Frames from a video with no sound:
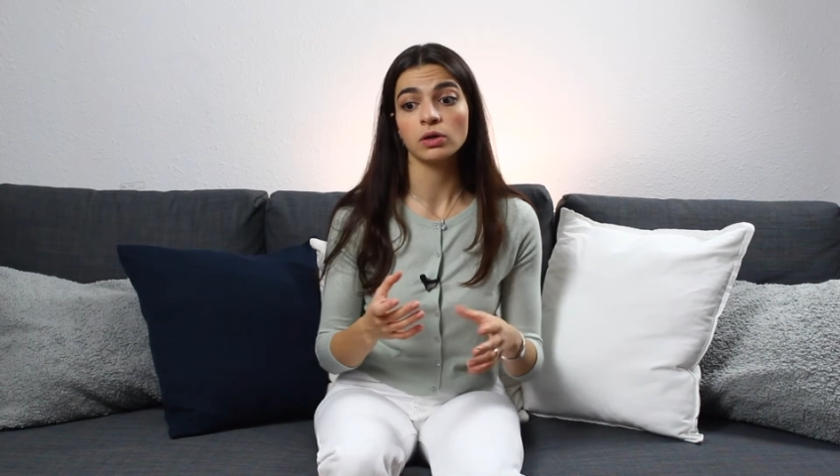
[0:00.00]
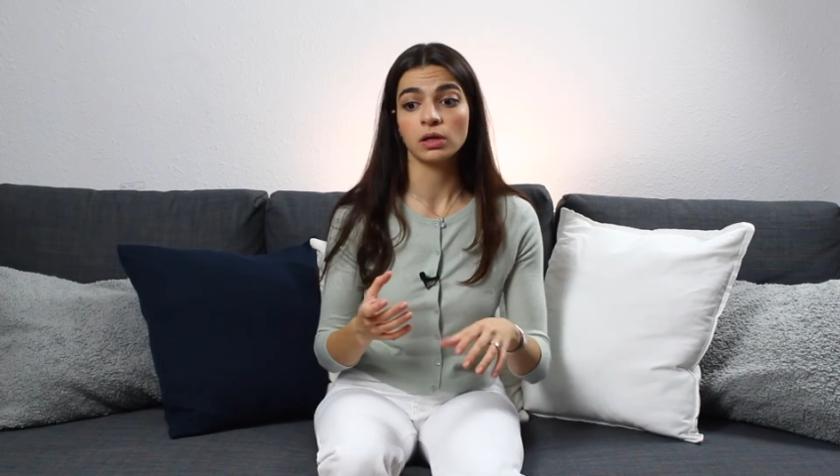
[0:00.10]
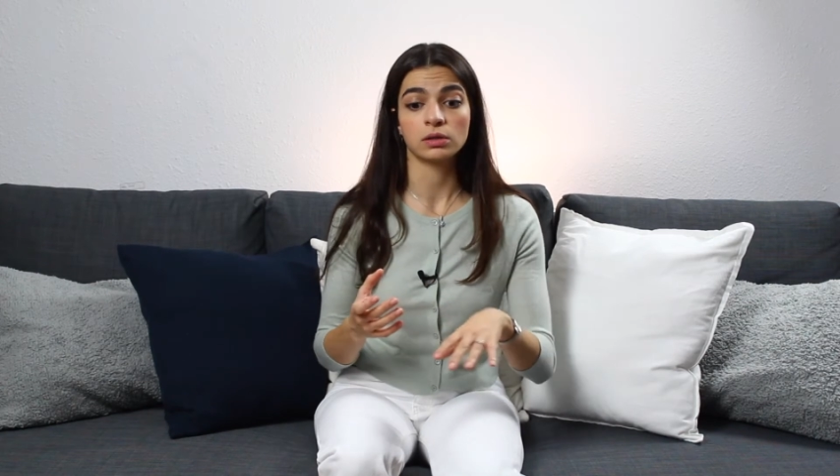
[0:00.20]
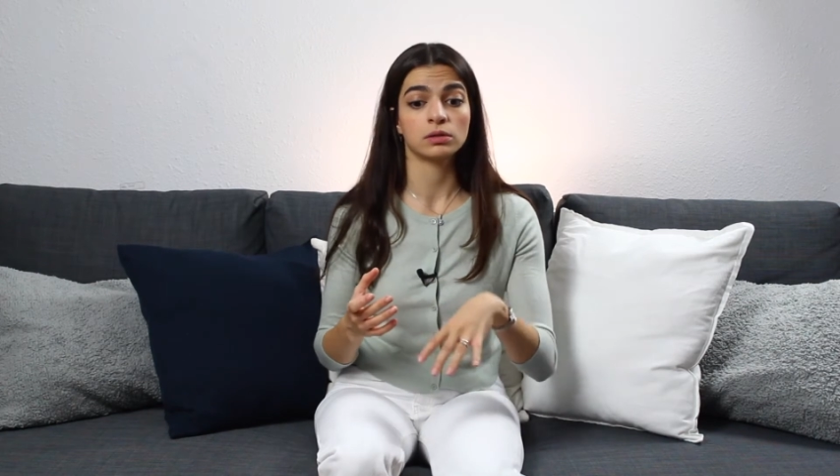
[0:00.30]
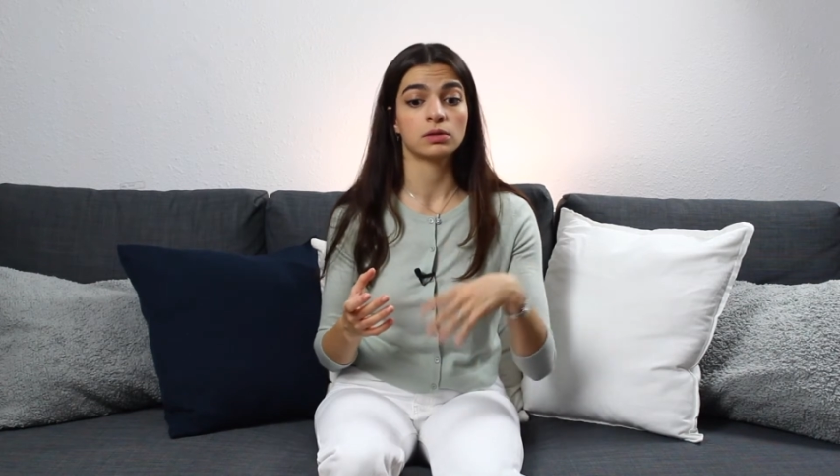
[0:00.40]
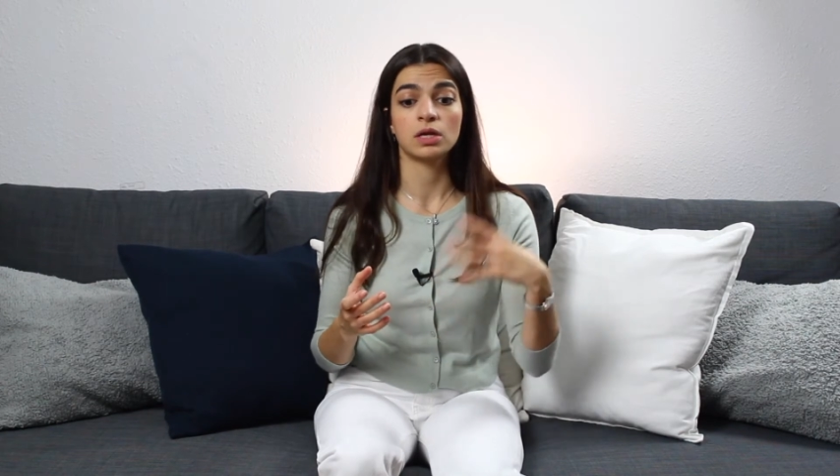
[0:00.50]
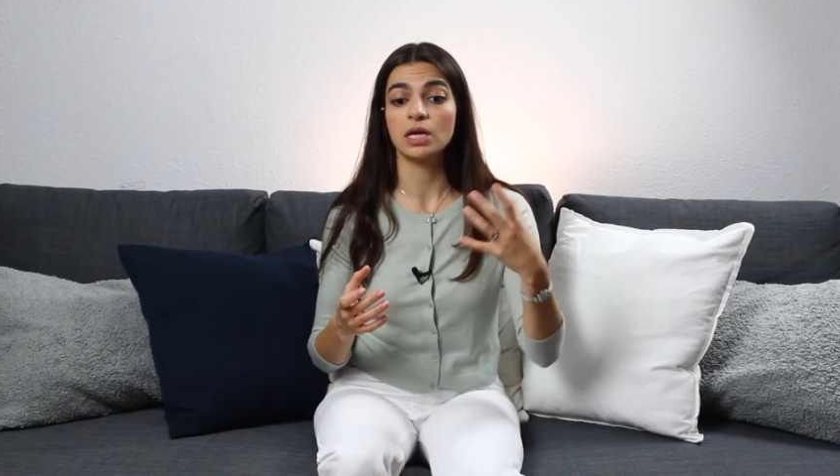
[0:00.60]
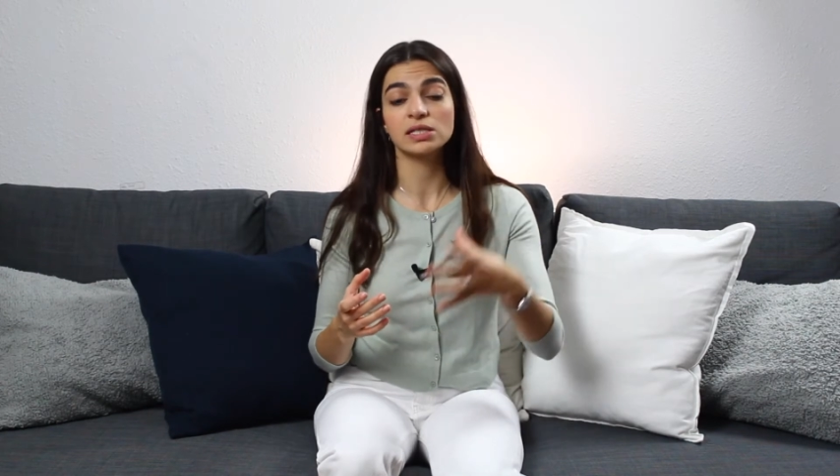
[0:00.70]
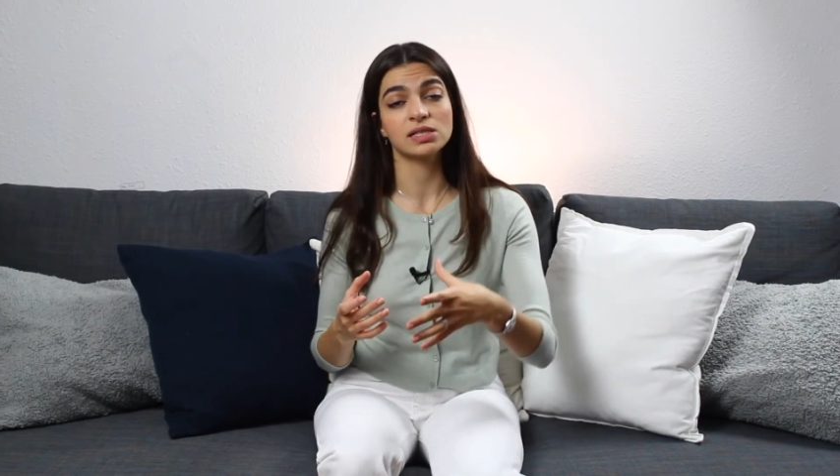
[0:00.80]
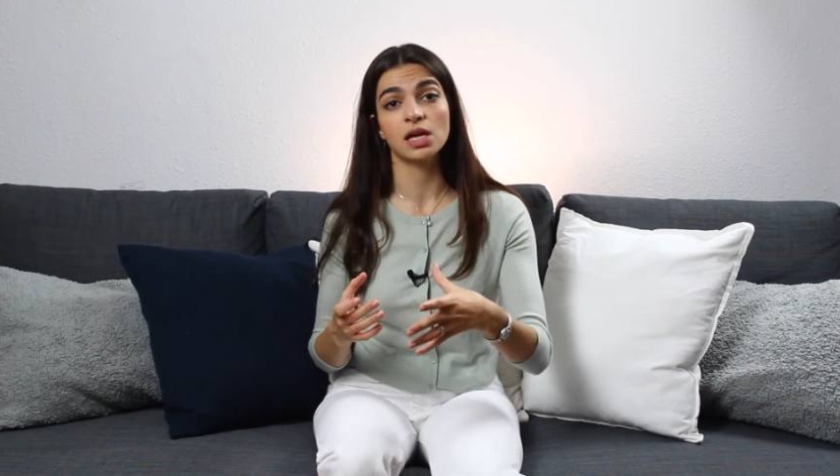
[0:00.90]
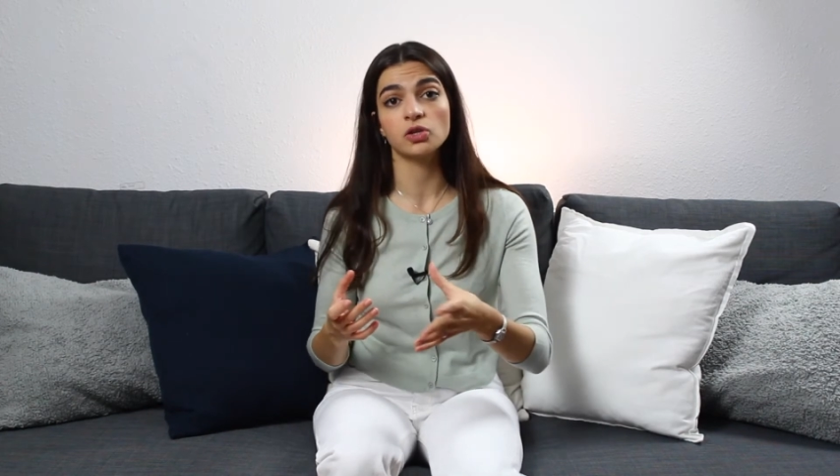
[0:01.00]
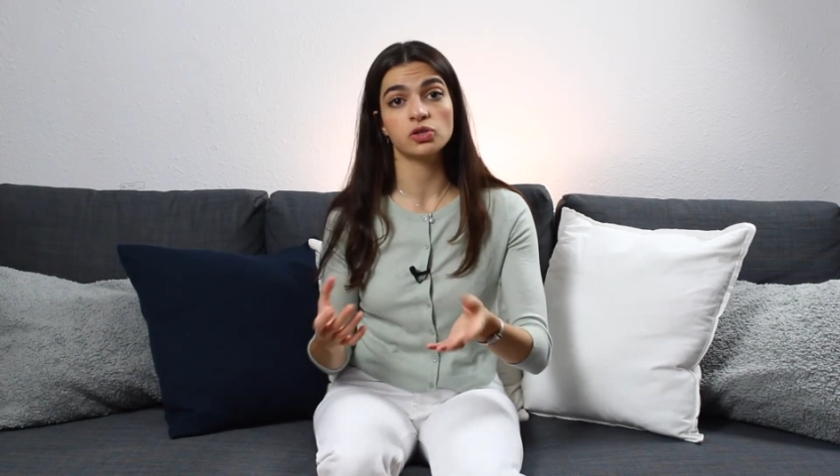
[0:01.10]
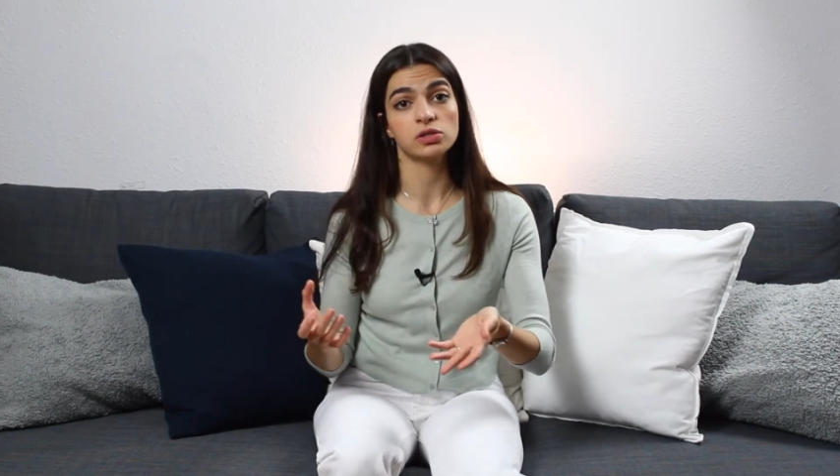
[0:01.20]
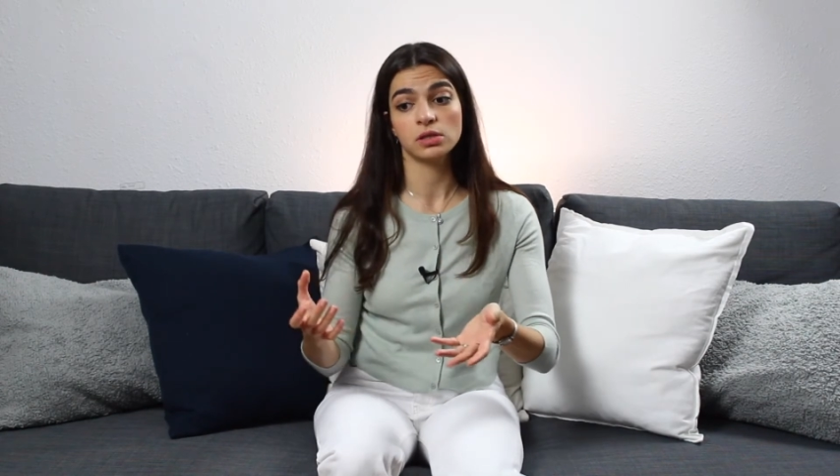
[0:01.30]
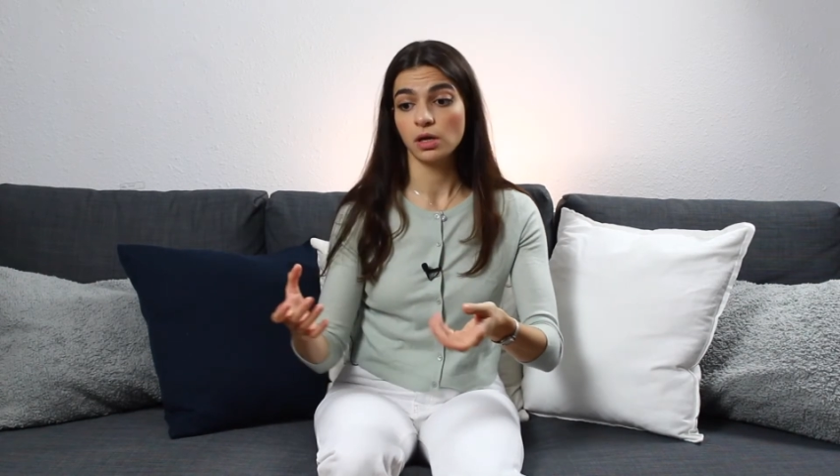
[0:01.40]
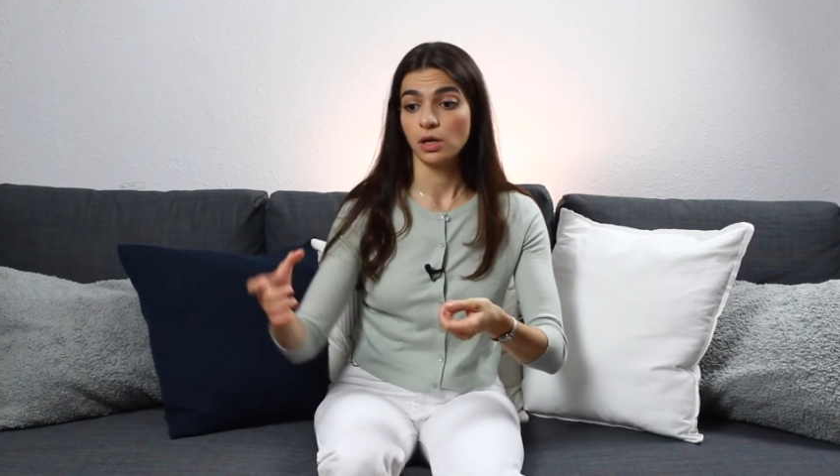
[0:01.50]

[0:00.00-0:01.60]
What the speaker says: and the next day just